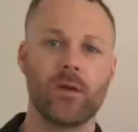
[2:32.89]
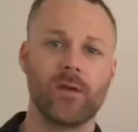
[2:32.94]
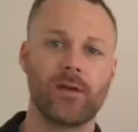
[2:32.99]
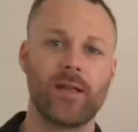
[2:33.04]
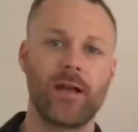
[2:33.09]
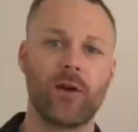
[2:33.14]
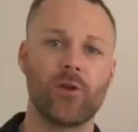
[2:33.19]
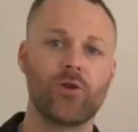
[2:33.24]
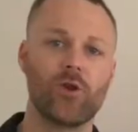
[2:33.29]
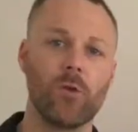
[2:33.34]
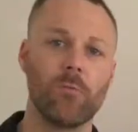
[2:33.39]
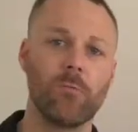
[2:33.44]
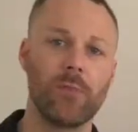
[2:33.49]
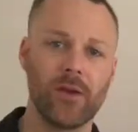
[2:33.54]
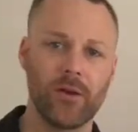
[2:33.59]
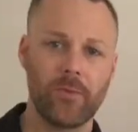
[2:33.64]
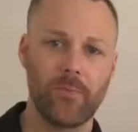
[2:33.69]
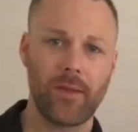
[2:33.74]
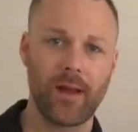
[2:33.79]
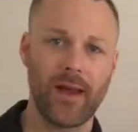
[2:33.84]
Now your
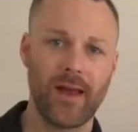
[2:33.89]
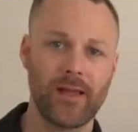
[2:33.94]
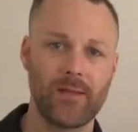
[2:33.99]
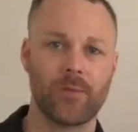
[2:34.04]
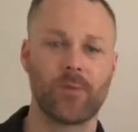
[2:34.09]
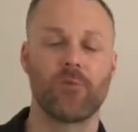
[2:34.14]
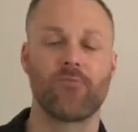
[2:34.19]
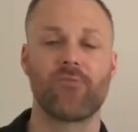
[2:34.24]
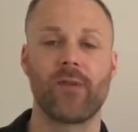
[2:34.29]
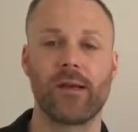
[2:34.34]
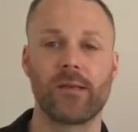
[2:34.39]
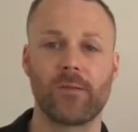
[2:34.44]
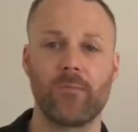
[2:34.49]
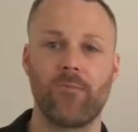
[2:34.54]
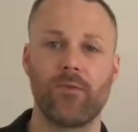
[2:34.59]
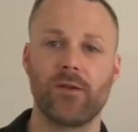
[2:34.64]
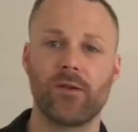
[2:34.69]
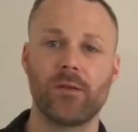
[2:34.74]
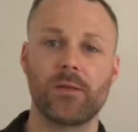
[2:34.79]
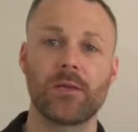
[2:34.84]
meal plans, your
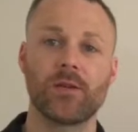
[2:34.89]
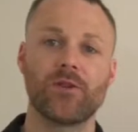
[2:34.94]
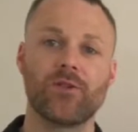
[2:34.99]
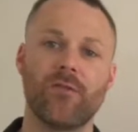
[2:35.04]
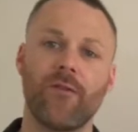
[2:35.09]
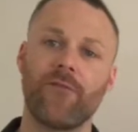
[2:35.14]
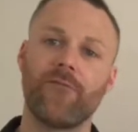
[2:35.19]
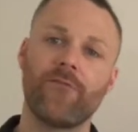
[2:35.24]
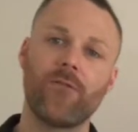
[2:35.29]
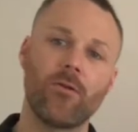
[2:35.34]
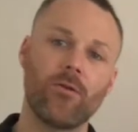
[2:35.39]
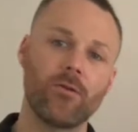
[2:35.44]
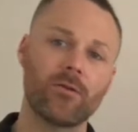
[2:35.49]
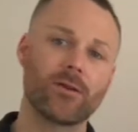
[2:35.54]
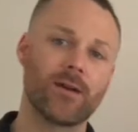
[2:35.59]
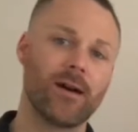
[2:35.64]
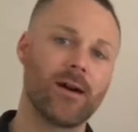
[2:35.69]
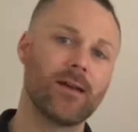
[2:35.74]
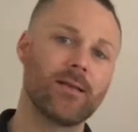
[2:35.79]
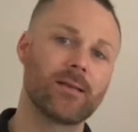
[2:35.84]
recipes and your full
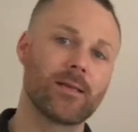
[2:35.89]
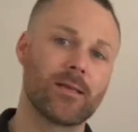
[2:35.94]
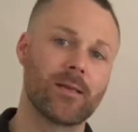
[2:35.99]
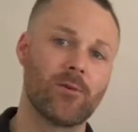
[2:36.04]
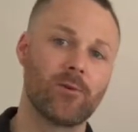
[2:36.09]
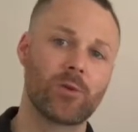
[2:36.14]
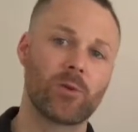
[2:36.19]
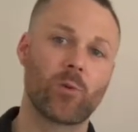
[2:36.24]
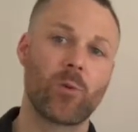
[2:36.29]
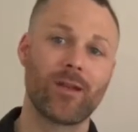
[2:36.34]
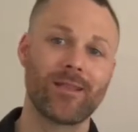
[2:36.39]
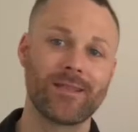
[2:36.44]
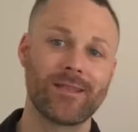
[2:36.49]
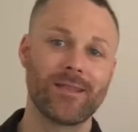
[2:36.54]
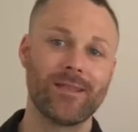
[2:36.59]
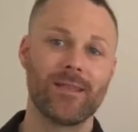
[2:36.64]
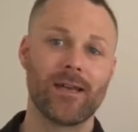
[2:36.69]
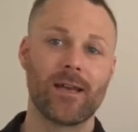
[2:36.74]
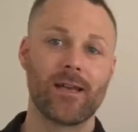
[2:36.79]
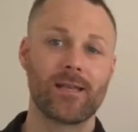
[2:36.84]
guide to those
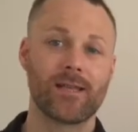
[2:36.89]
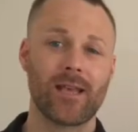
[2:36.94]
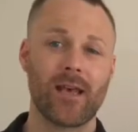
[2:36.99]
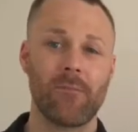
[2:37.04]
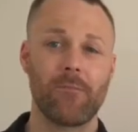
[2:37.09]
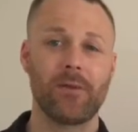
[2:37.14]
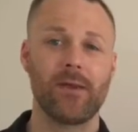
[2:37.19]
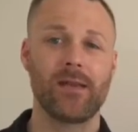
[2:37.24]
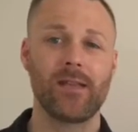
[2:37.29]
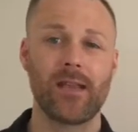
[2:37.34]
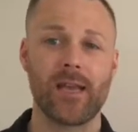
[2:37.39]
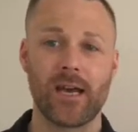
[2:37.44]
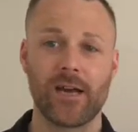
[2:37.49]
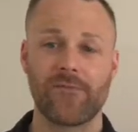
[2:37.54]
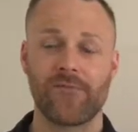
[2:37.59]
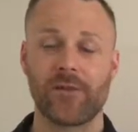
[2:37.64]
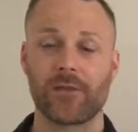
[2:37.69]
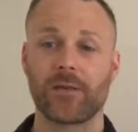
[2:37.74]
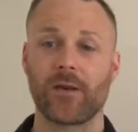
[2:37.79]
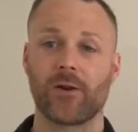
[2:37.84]
20 days, that
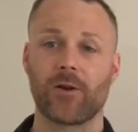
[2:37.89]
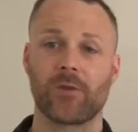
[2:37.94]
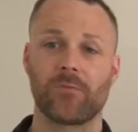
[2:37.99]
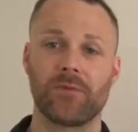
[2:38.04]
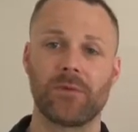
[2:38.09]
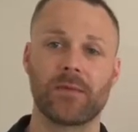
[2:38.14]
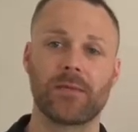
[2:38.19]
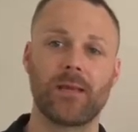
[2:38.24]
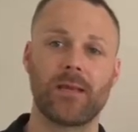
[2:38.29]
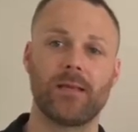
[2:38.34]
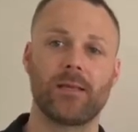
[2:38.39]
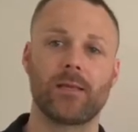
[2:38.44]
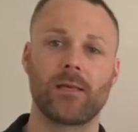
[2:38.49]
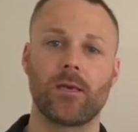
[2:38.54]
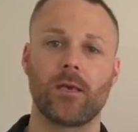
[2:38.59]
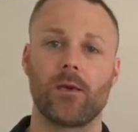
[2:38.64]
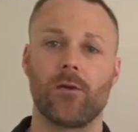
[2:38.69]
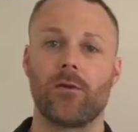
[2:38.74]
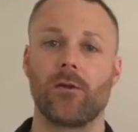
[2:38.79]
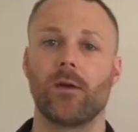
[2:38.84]
PDF is going to be sent
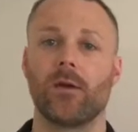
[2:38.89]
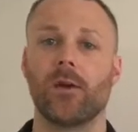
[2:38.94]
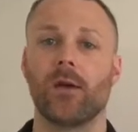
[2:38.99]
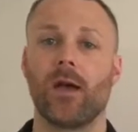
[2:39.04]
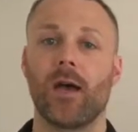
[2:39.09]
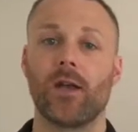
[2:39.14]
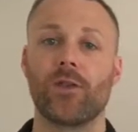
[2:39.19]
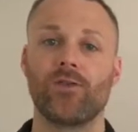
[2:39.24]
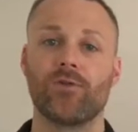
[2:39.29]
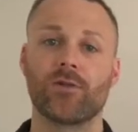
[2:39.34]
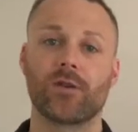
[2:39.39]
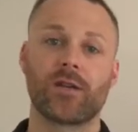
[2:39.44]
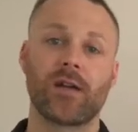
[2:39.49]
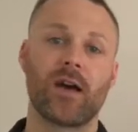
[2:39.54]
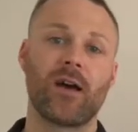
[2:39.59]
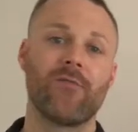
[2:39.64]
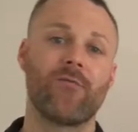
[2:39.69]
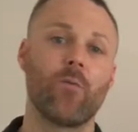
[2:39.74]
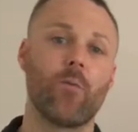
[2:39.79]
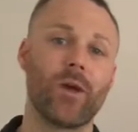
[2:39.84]
to you, and you're going to
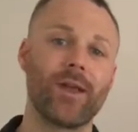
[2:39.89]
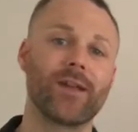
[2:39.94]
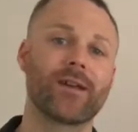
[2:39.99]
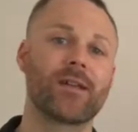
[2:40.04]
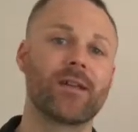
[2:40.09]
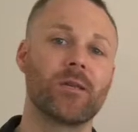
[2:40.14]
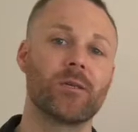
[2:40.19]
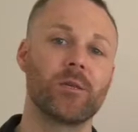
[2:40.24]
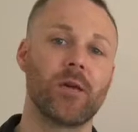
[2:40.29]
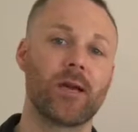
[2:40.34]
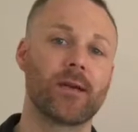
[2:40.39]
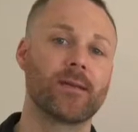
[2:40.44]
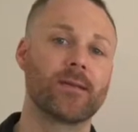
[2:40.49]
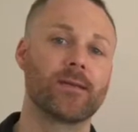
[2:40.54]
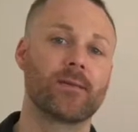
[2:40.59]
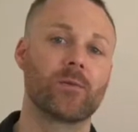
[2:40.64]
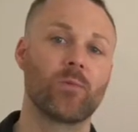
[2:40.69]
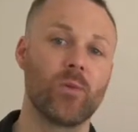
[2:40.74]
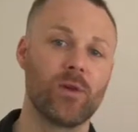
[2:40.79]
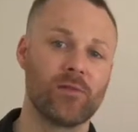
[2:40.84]
have weekly
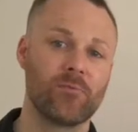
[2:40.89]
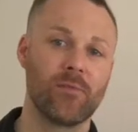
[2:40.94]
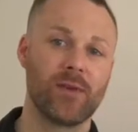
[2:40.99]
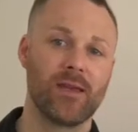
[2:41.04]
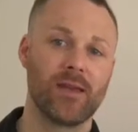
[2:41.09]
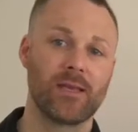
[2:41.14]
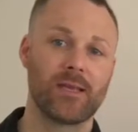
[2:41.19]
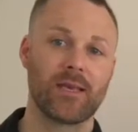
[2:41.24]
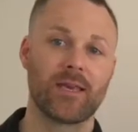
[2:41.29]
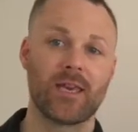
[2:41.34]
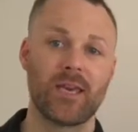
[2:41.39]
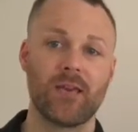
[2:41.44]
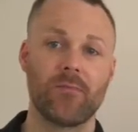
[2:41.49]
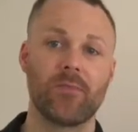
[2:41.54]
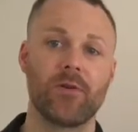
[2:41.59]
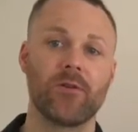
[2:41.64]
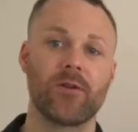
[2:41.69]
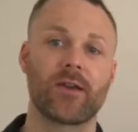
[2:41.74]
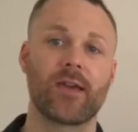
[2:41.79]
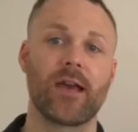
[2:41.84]
check-ins with me to
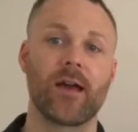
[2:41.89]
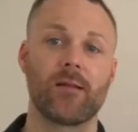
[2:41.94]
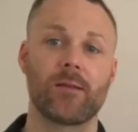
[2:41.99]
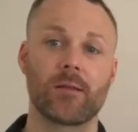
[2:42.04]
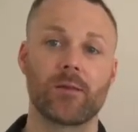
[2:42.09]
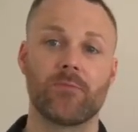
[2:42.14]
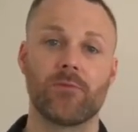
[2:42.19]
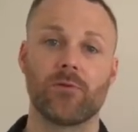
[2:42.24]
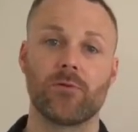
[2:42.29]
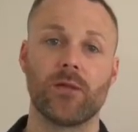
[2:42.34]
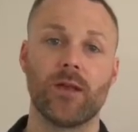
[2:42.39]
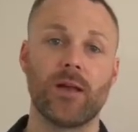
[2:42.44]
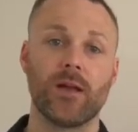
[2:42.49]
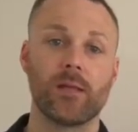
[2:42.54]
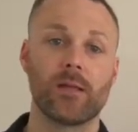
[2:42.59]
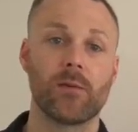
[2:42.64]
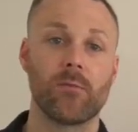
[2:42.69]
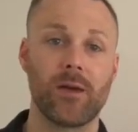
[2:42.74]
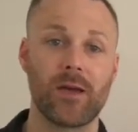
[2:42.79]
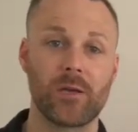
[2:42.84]
keep you accountable
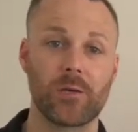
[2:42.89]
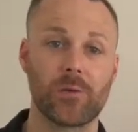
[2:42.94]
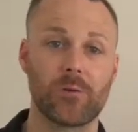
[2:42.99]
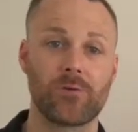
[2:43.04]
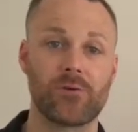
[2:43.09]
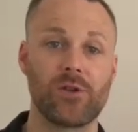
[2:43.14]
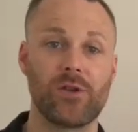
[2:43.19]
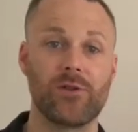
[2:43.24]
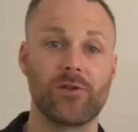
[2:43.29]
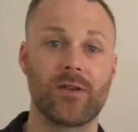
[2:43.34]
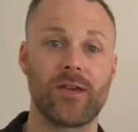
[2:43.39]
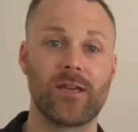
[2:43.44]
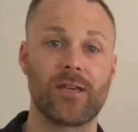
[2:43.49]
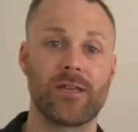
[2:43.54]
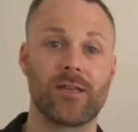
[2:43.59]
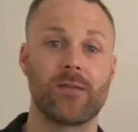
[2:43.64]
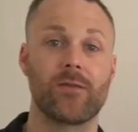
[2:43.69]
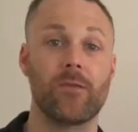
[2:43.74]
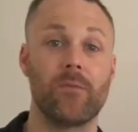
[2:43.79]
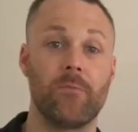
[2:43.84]
to make sure that you're
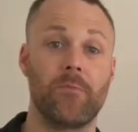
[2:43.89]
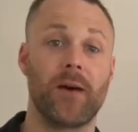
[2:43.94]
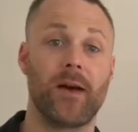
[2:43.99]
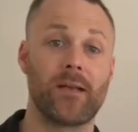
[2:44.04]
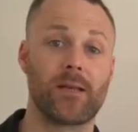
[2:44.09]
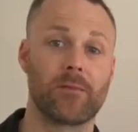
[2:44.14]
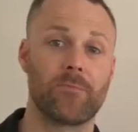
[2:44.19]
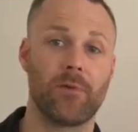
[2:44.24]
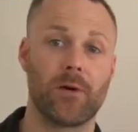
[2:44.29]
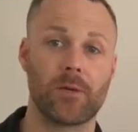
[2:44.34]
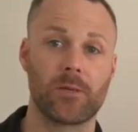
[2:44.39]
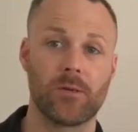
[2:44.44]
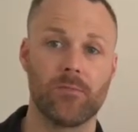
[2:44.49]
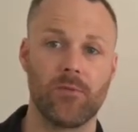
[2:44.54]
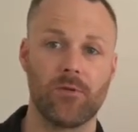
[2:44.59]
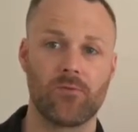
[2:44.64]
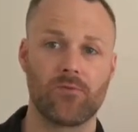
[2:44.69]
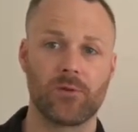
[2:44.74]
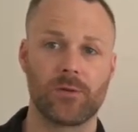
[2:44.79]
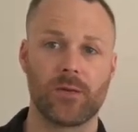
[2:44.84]
getting the best
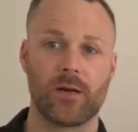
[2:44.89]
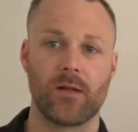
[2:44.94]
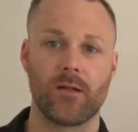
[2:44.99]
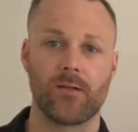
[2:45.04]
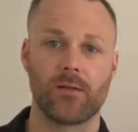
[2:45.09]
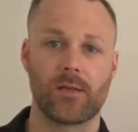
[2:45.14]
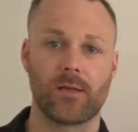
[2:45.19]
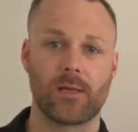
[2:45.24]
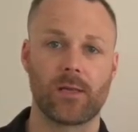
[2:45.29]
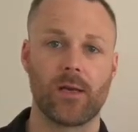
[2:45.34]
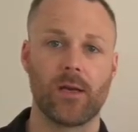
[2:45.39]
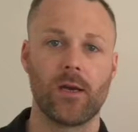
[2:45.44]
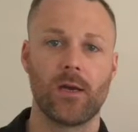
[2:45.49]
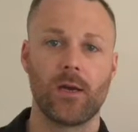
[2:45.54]
possible results.